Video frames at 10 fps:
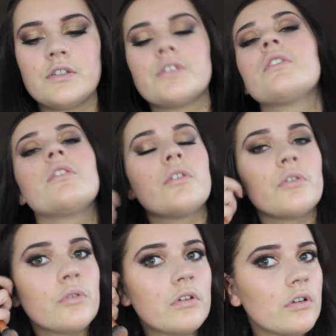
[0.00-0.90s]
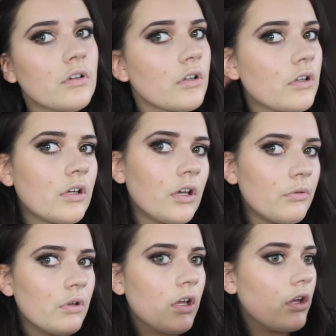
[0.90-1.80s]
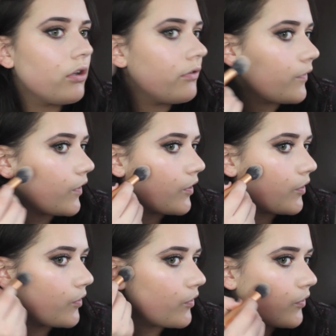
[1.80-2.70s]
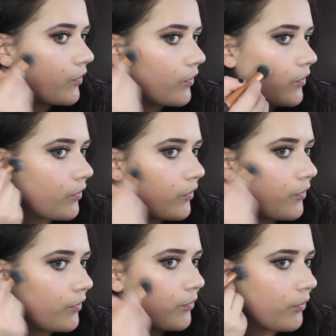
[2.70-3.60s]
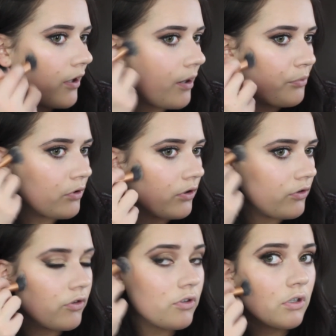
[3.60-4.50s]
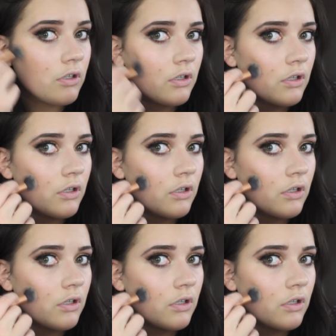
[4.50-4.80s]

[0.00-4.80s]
to go over where I bronzed